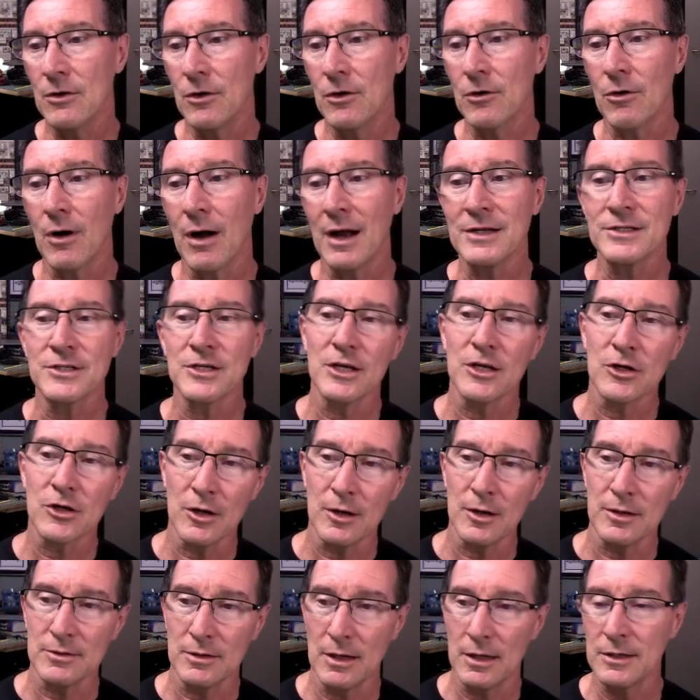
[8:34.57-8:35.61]
All right, so
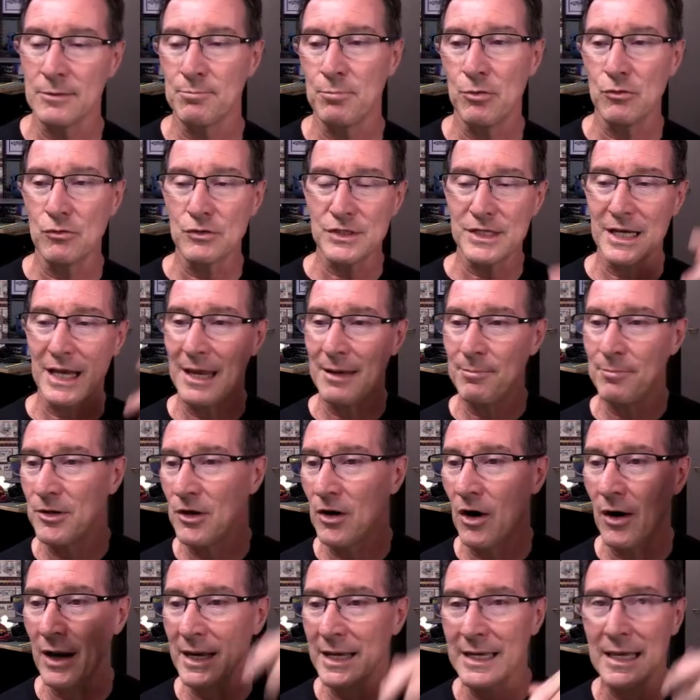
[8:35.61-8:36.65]
it pulls the
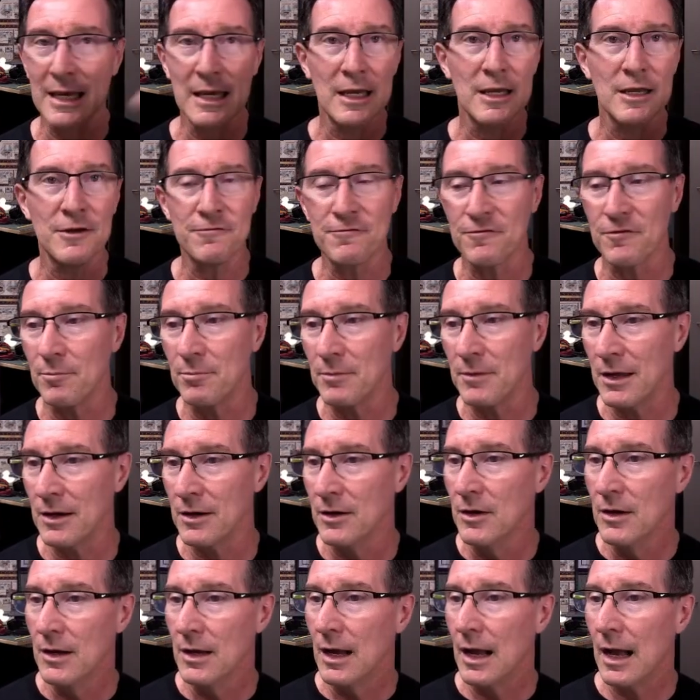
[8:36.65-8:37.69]
API key from the
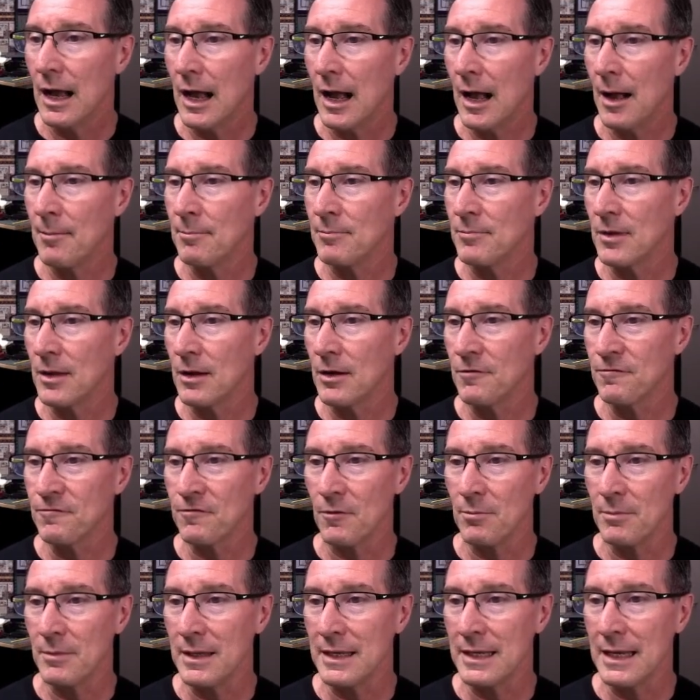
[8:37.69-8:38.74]

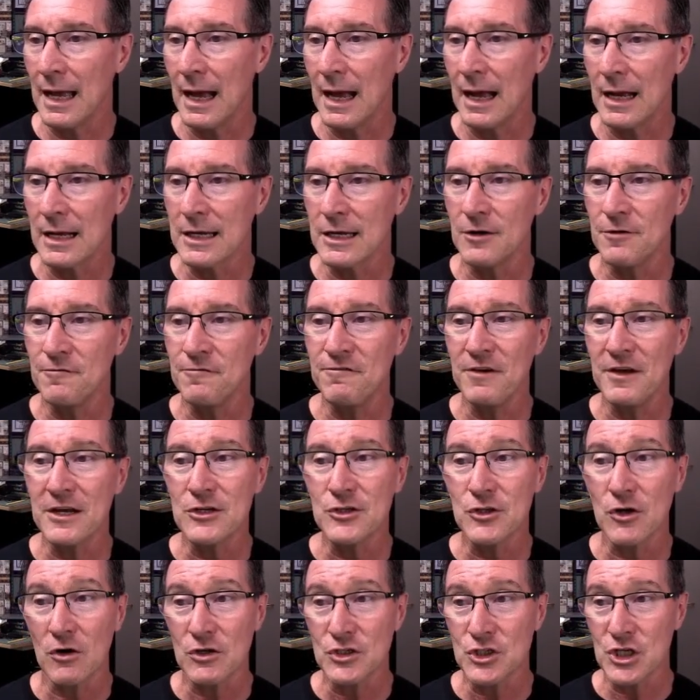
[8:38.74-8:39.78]

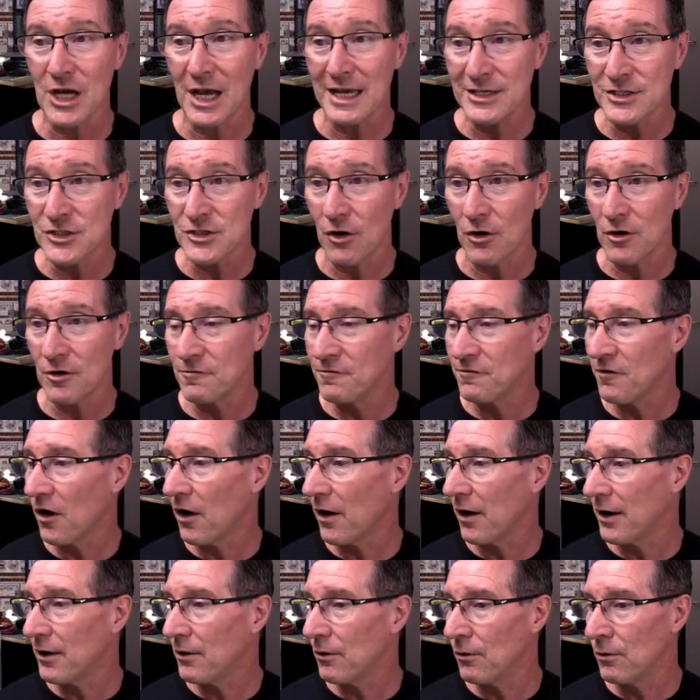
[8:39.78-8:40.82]
config.json
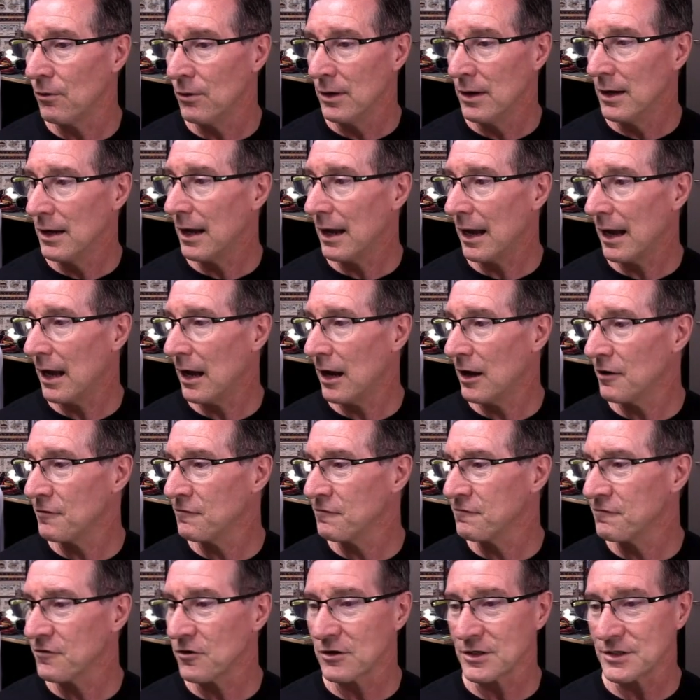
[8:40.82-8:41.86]
file,
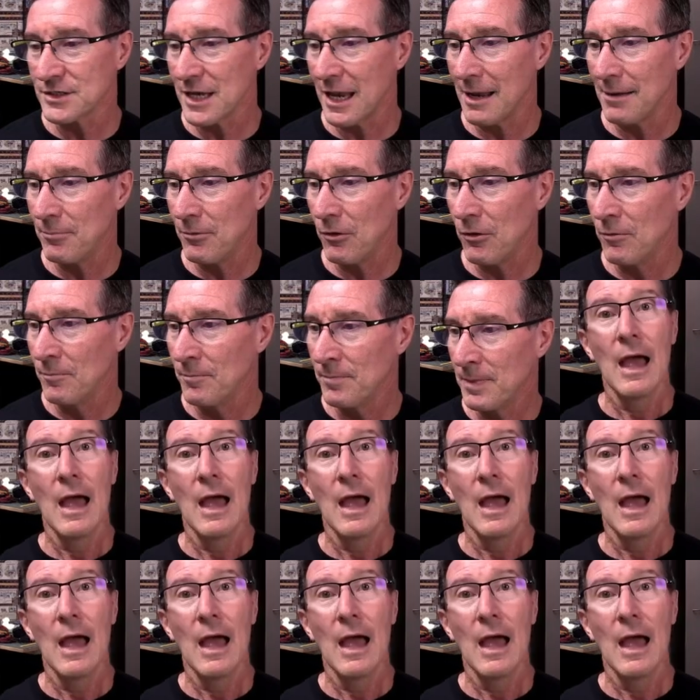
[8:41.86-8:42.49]
for example.